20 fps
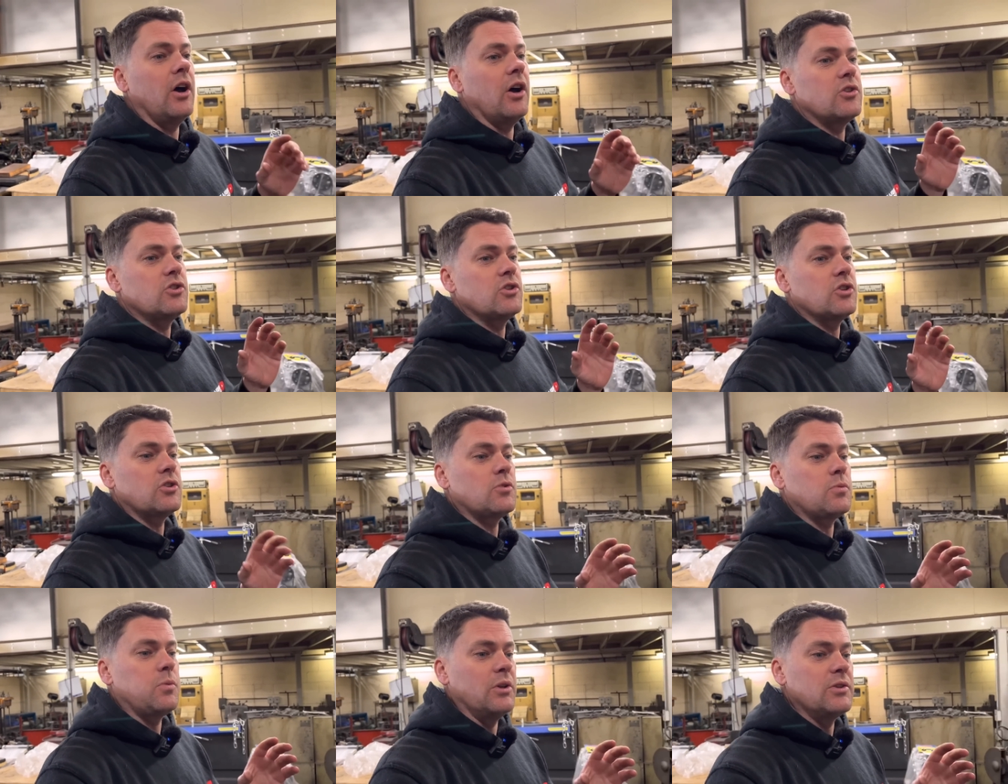I
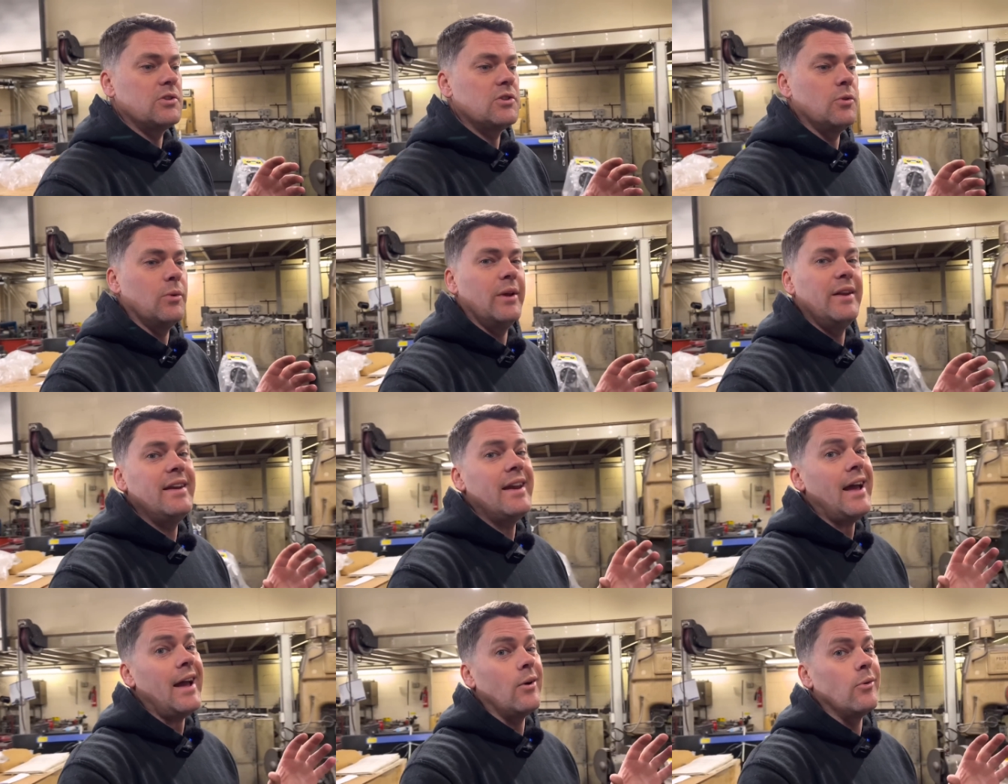just want to
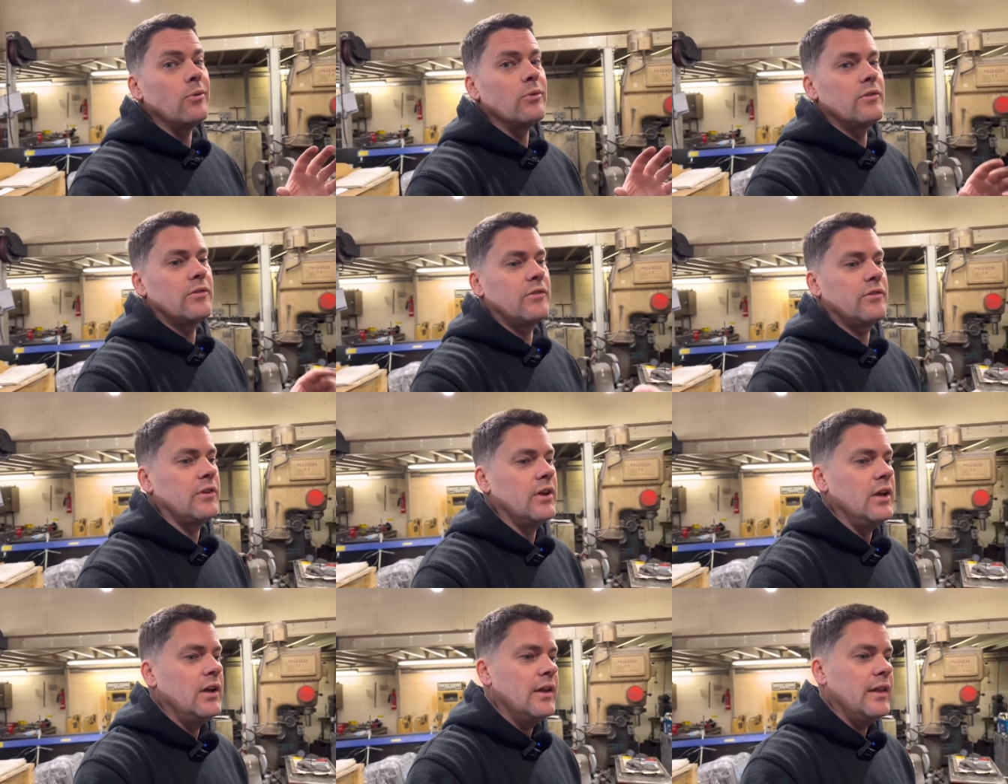announce
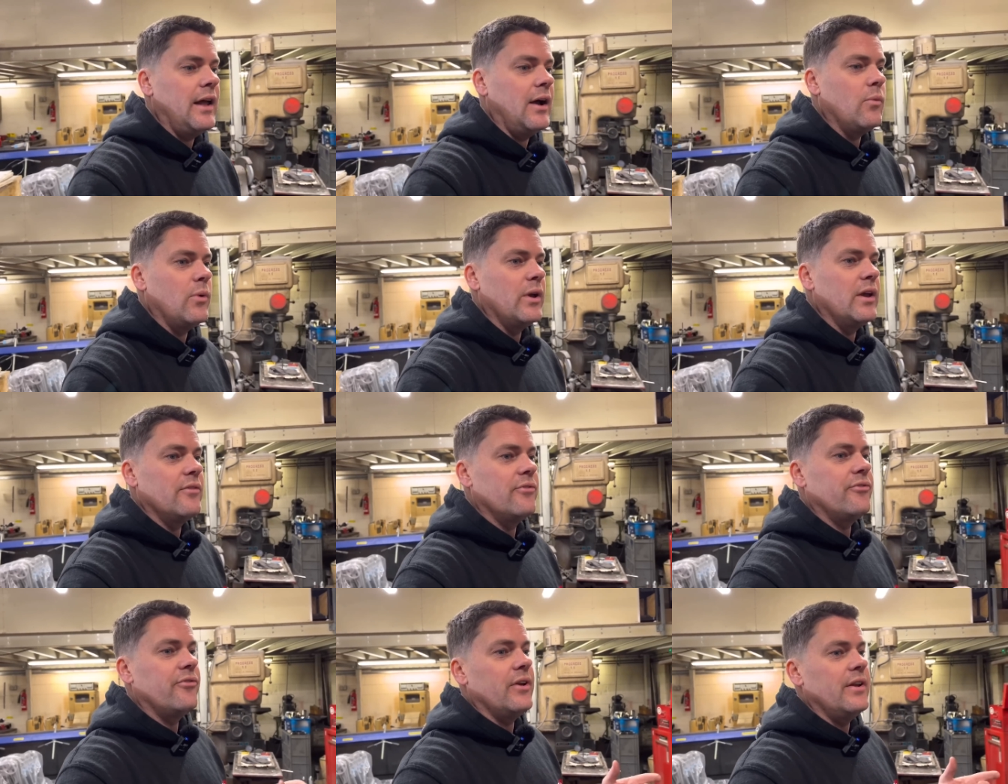that we
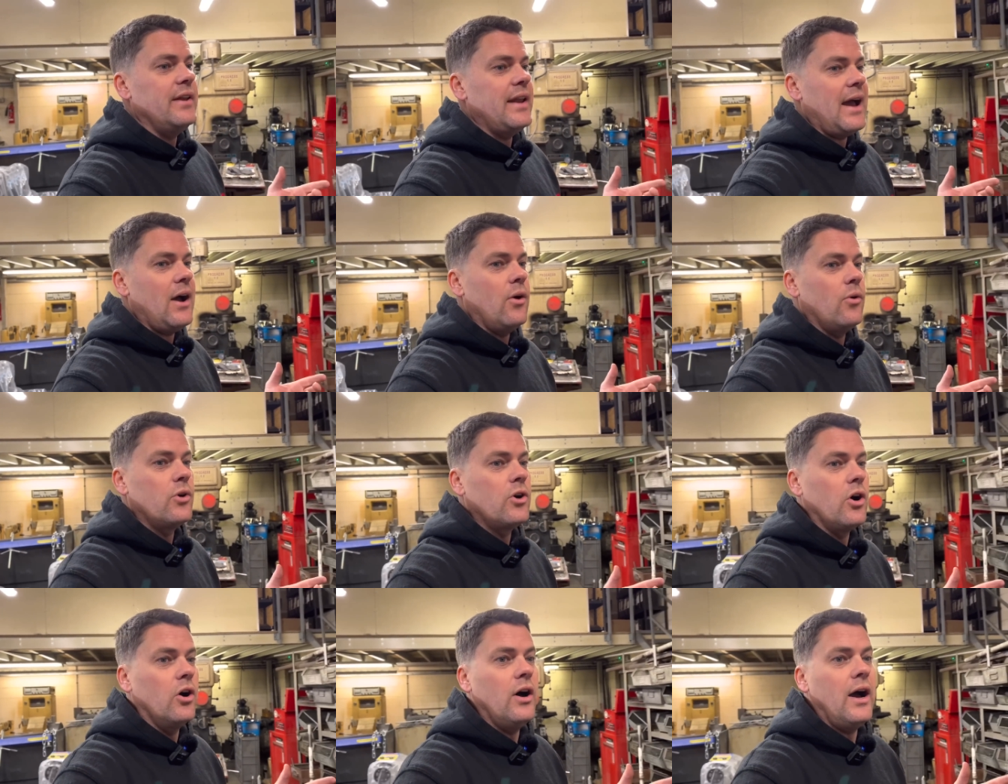have now
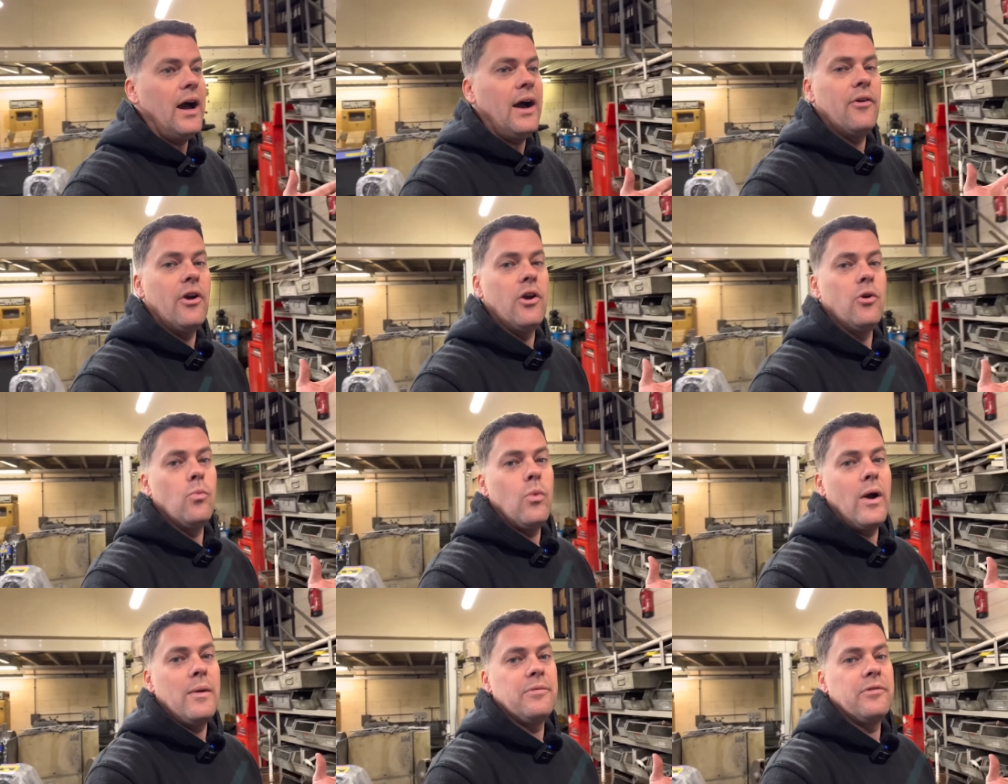got our
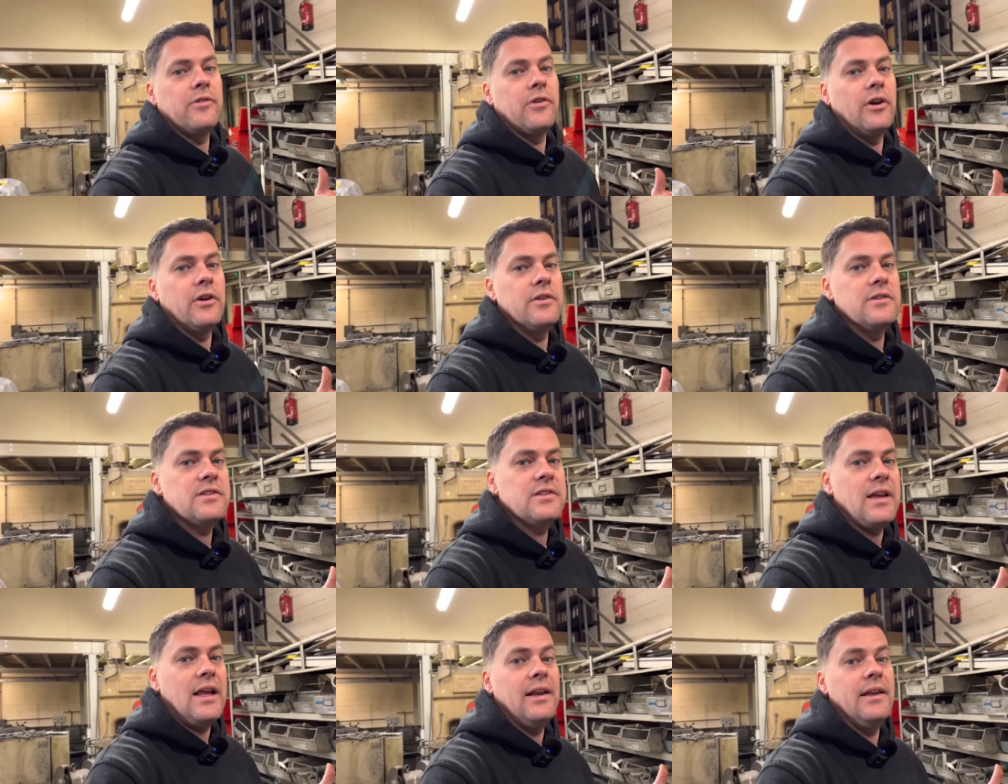own website
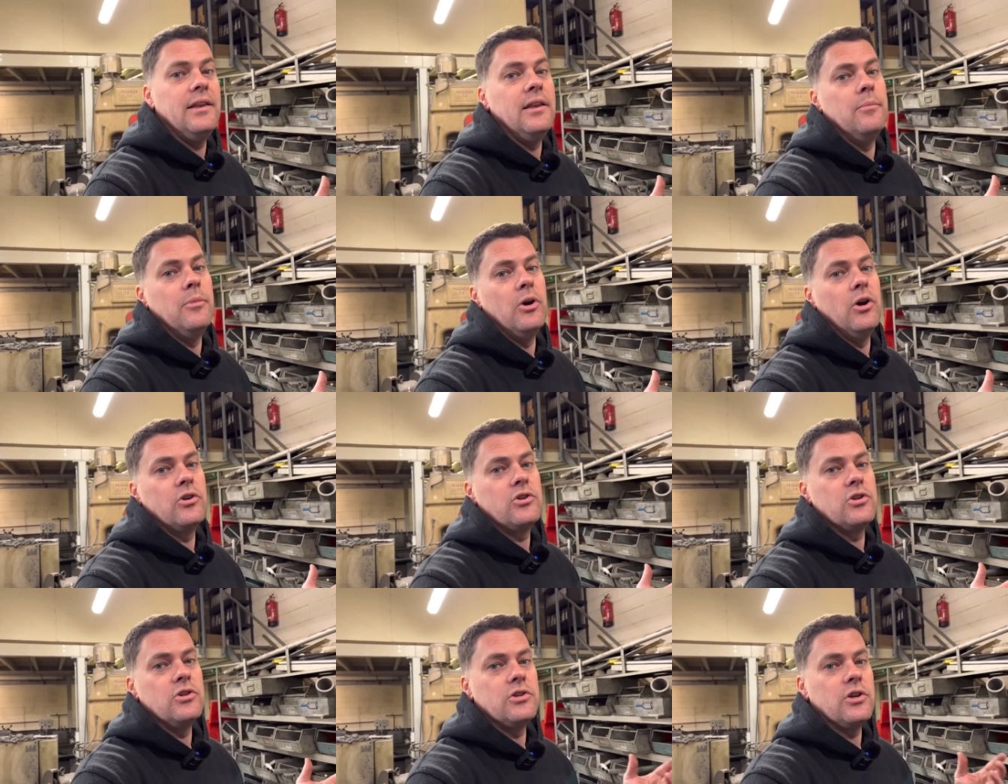selling the
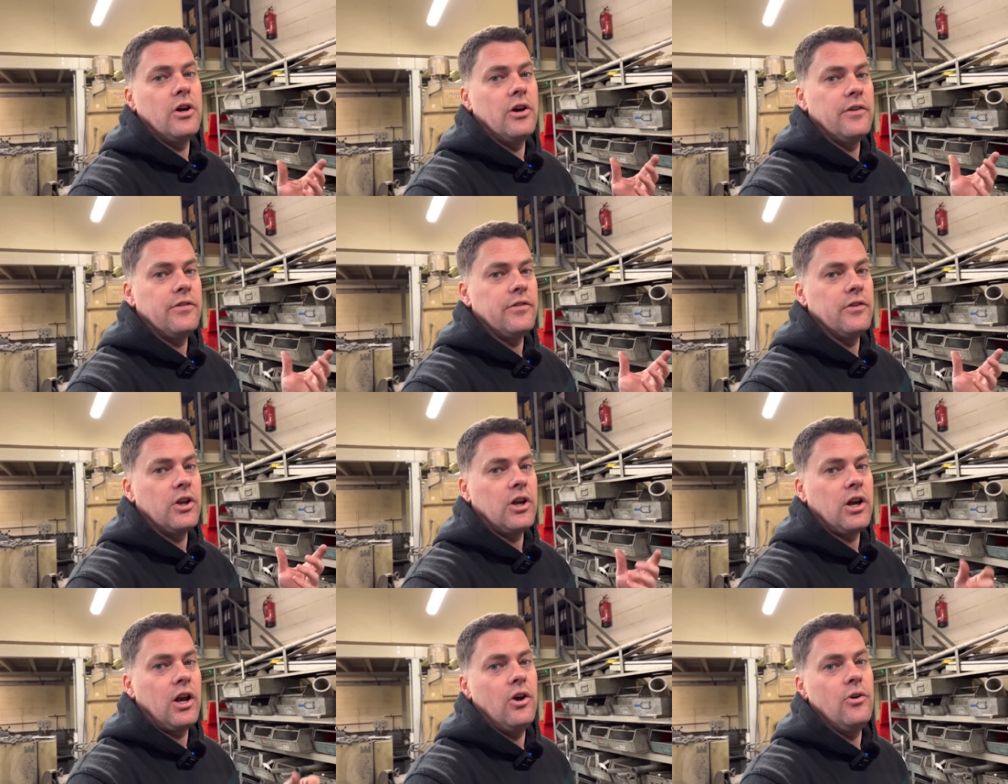merchandise
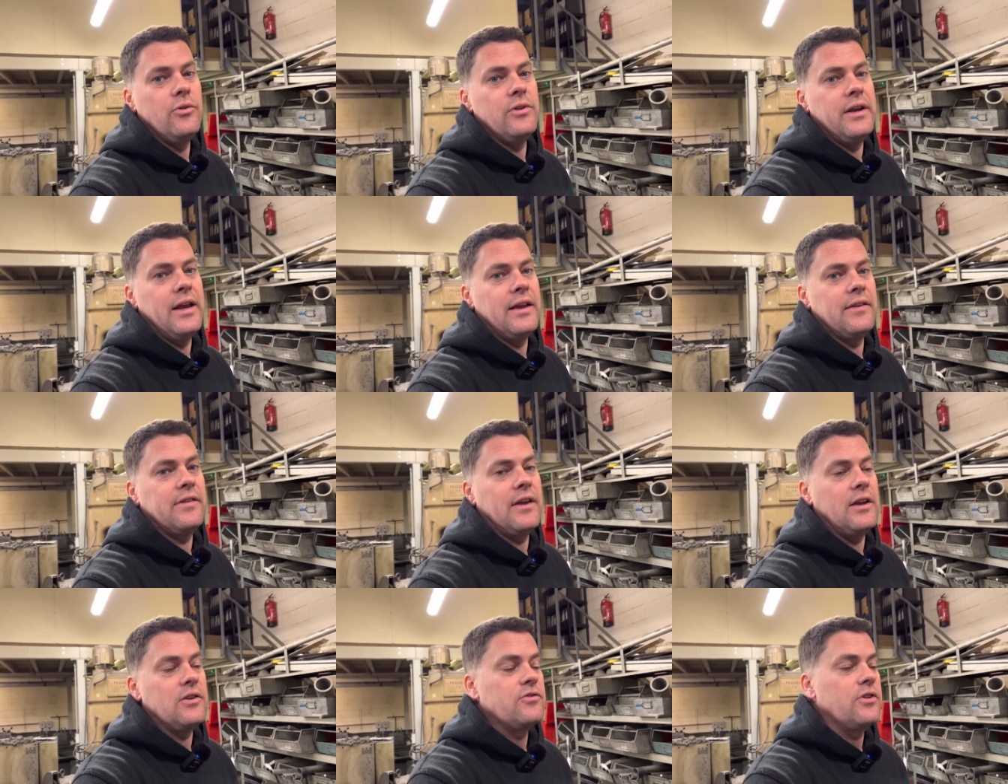and the clothing,
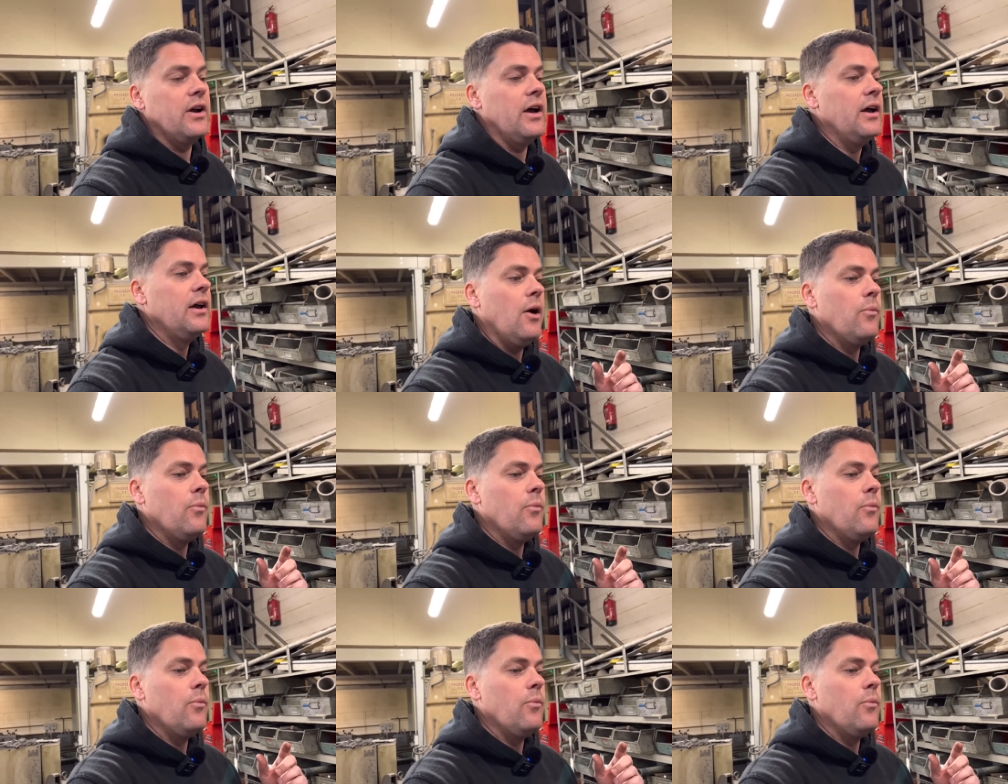etc.